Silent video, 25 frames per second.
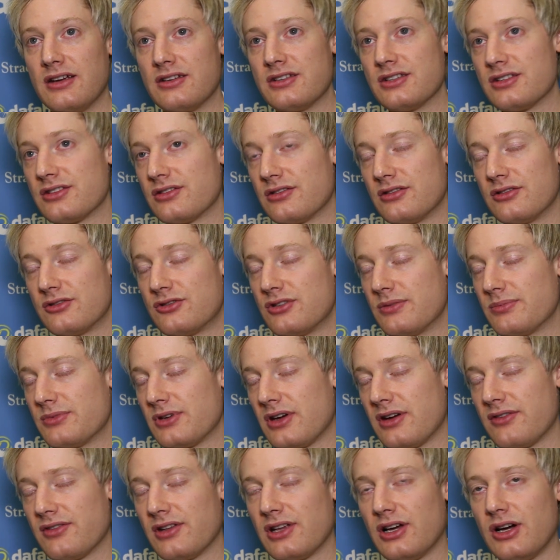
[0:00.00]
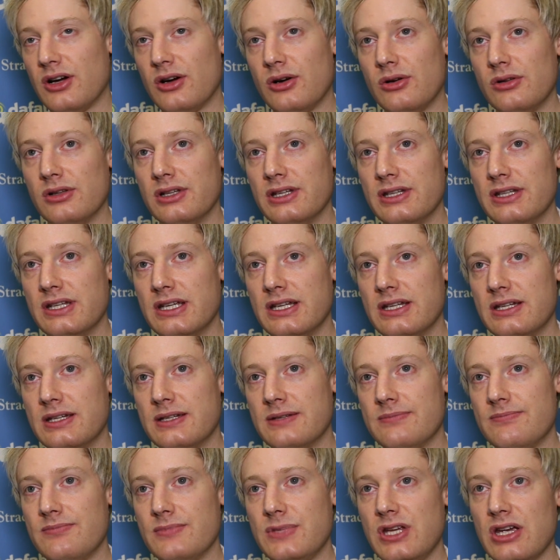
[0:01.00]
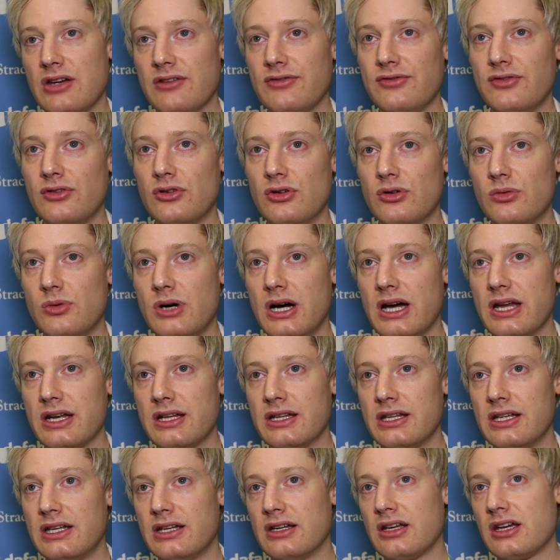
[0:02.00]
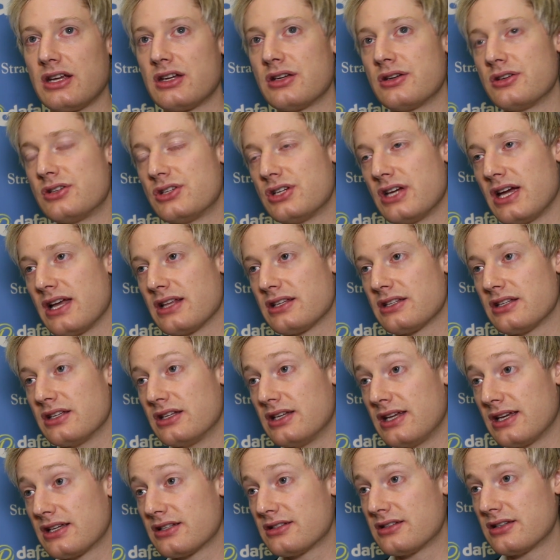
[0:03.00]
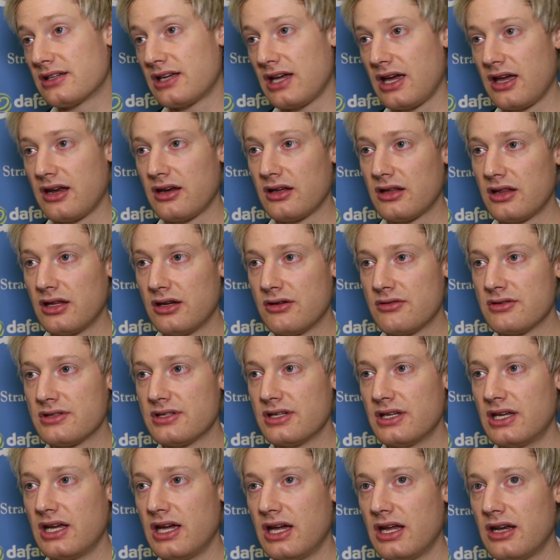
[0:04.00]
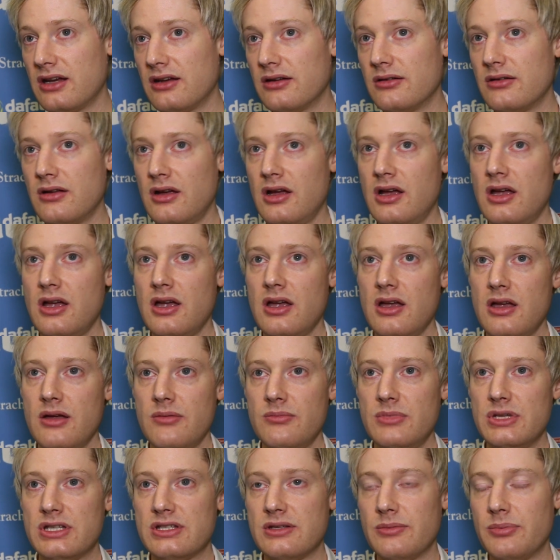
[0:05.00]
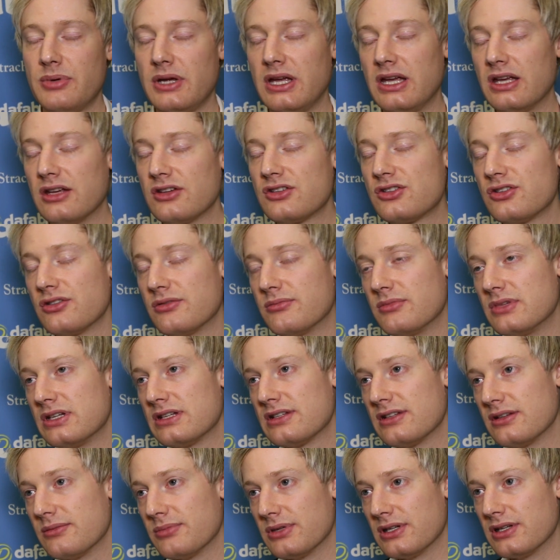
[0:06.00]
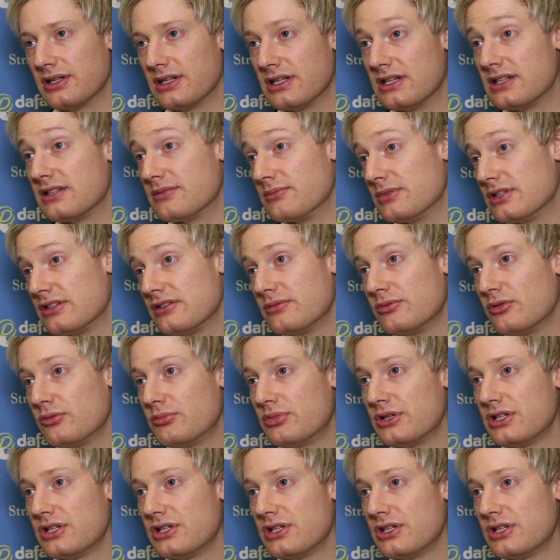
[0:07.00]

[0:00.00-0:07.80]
just sort of dripped over the hole, and then, 4-1, and then I had a good chance in the next to counter clearance again, and Mr. Pink shouldn't miss it, but it is missable,